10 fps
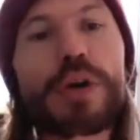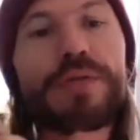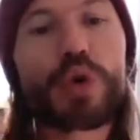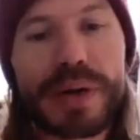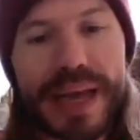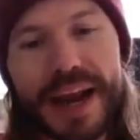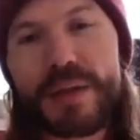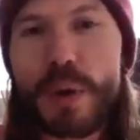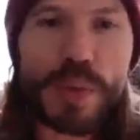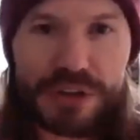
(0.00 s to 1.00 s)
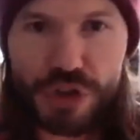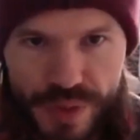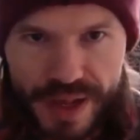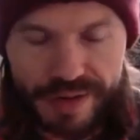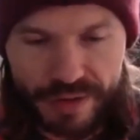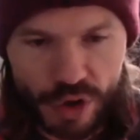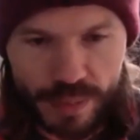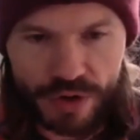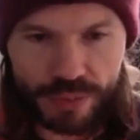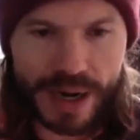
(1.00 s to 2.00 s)
sort of create, and we do this as
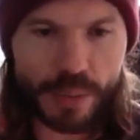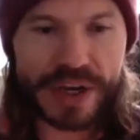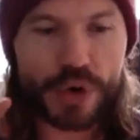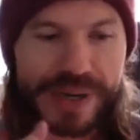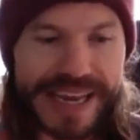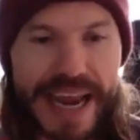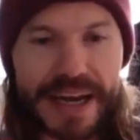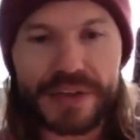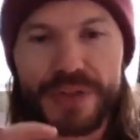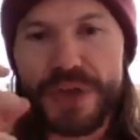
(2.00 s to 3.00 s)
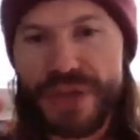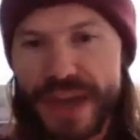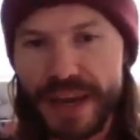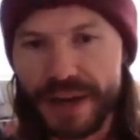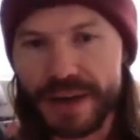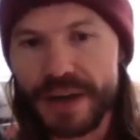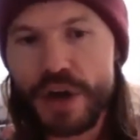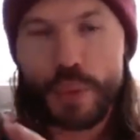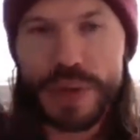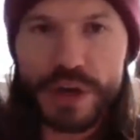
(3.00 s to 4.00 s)
humans, right? We create the thing,
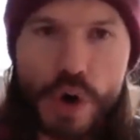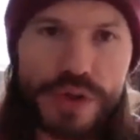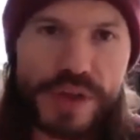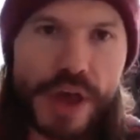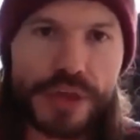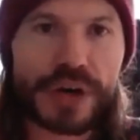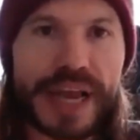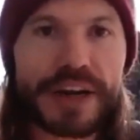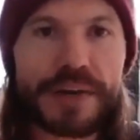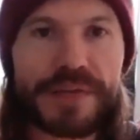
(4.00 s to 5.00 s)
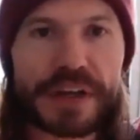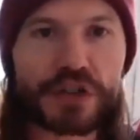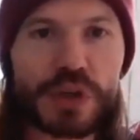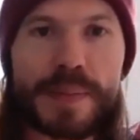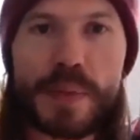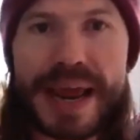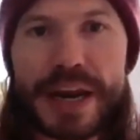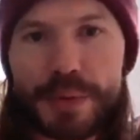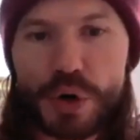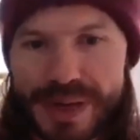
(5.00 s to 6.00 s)
we go to the other end of the extreme, and we
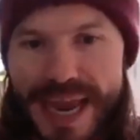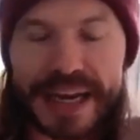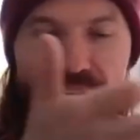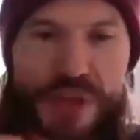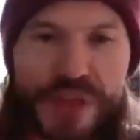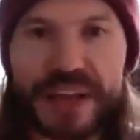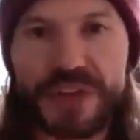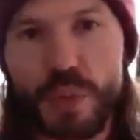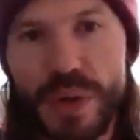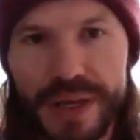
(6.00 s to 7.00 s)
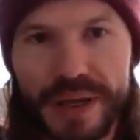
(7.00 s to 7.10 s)
end up creating the thing that